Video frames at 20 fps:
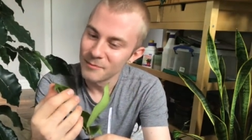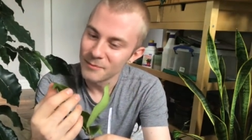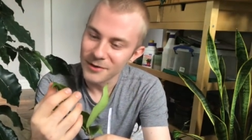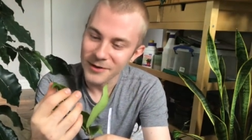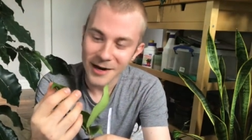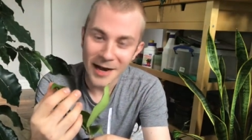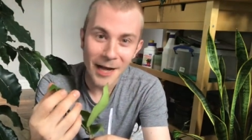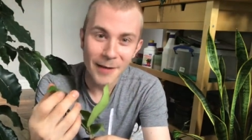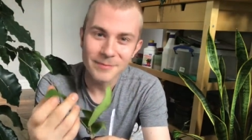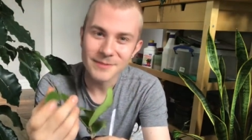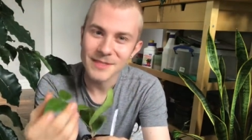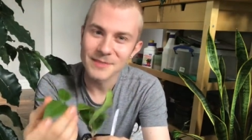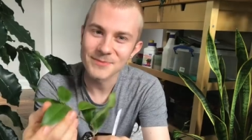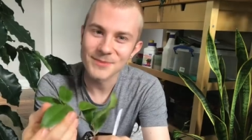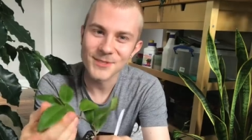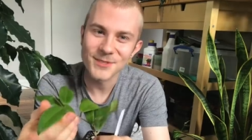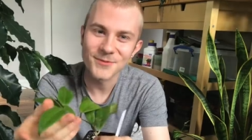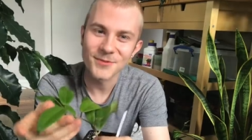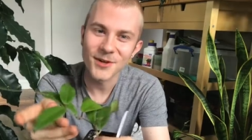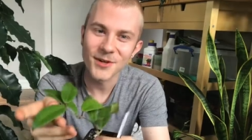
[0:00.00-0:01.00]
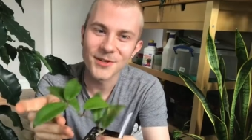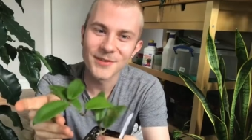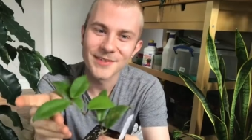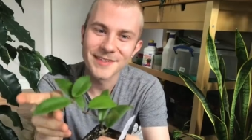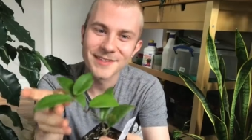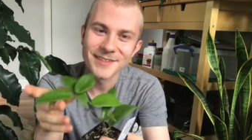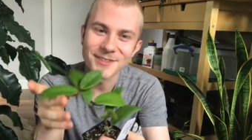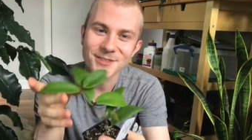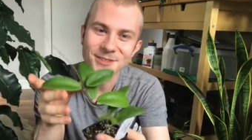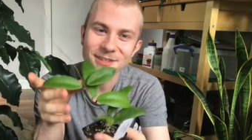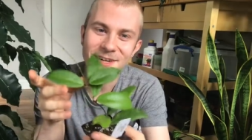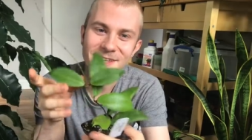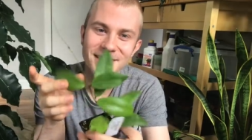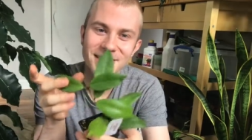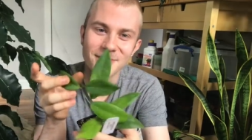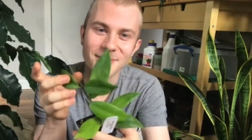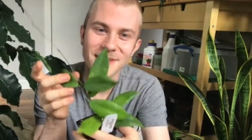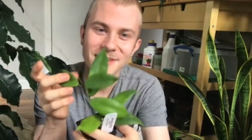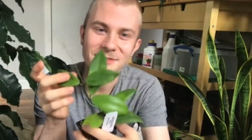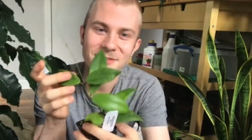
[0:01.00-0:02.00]
perhaps I'm just following the
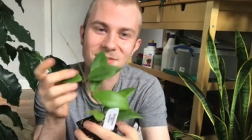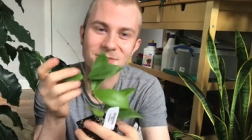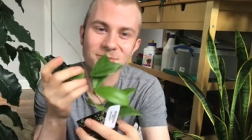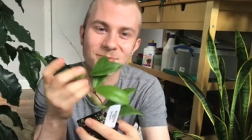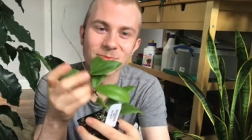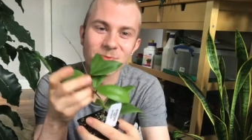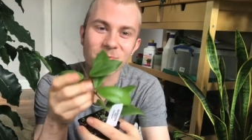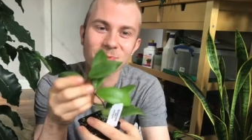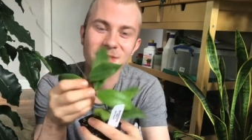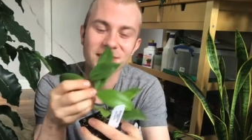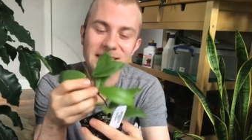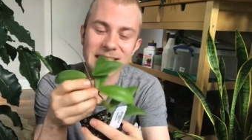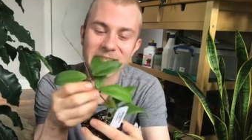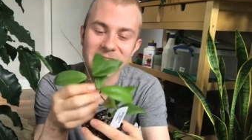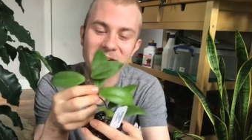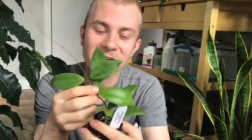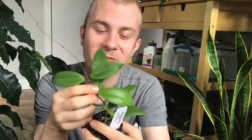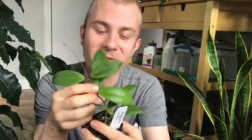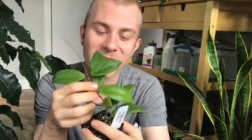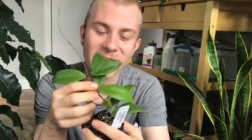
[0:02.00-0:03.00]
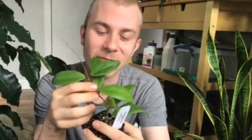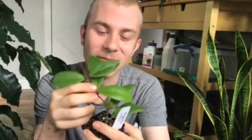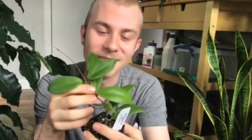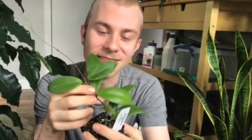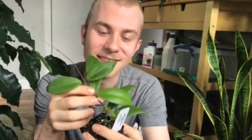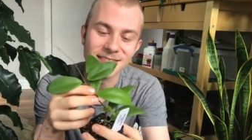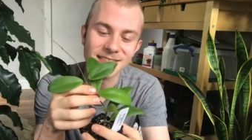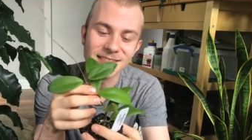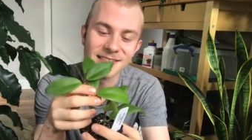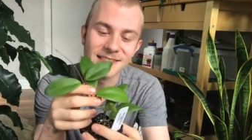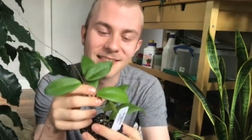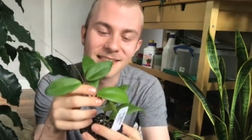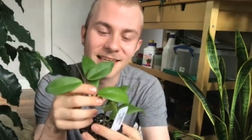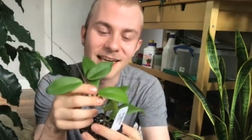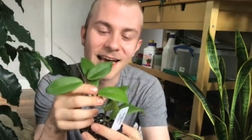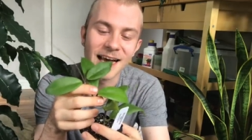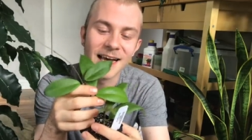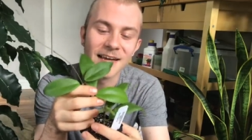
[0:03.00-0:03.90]
trend, but I just really love what I've been seeing.